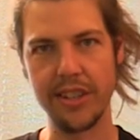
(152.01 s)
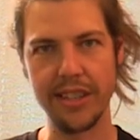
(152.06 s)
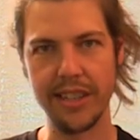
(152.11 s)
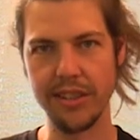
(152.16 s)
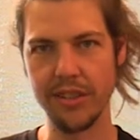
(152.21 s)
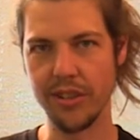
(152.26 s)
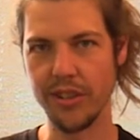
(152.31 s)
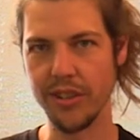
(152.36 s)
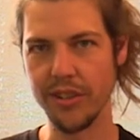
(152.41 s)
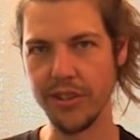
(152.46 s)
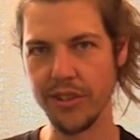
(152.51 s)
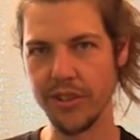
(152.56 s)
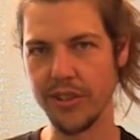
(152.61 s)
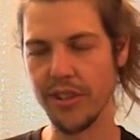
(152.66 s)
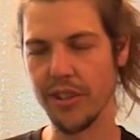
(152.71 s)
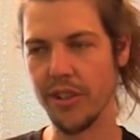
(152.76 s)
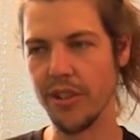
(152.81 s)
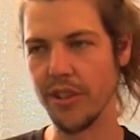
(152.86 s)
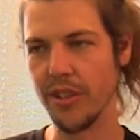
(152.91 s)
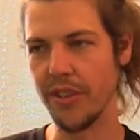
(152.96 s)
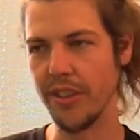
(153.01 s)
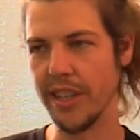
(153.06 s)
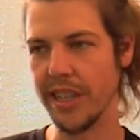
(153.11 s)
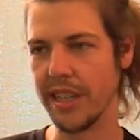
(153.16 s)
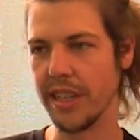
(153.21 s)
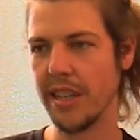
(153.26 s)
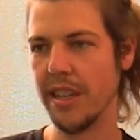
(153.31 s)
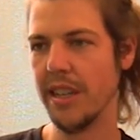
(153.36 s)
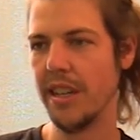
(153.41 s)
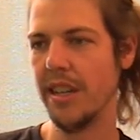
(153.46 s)
I did the whole the whole
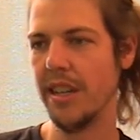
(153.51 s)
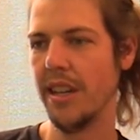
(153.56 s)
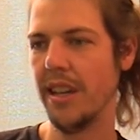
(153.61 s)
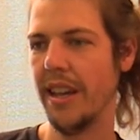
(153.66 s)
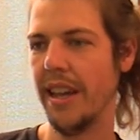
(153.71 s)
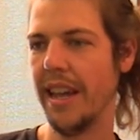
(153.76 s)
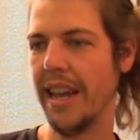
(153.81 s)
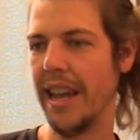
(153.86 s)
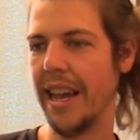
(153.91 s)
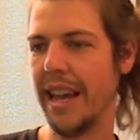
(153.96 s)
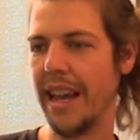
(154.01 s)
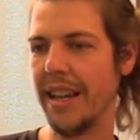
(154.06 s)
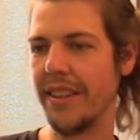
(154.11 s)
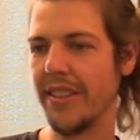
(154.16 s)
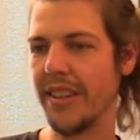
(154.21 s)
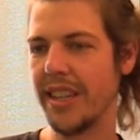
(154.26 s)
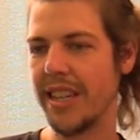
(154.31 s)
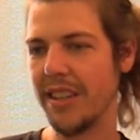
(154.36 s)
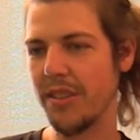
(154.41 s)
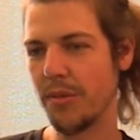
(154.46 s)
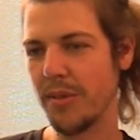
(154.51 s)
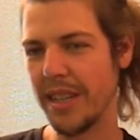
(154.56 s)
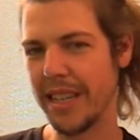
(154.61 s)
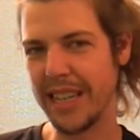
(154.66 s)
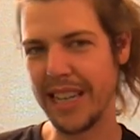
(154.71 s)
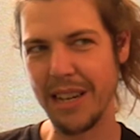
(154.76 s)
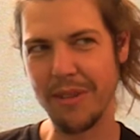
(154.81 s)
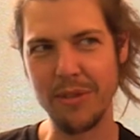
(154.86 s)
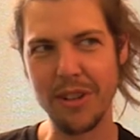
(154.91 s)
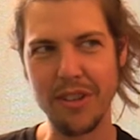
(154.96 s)
thing, and the kids were
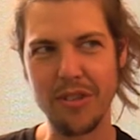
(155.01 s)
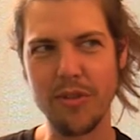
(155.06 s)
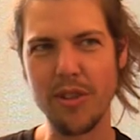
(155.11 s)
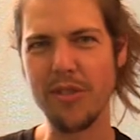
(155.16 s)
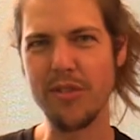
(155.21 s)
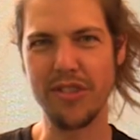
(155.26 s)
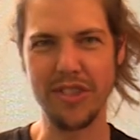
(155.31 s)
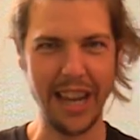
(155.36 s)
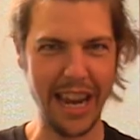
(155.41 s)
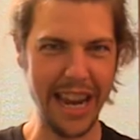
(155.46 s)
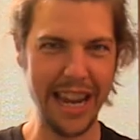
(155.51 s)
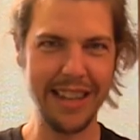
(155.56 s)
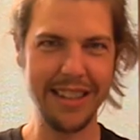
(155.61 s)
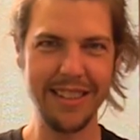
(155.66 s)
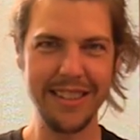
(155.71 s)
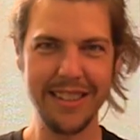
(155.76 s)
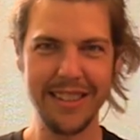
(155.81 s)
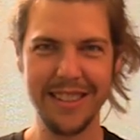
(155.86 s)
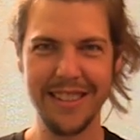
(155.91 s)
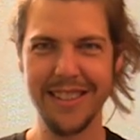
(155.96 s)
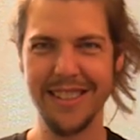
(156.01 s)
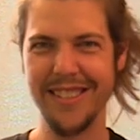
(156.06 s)
like, Can we throw sand?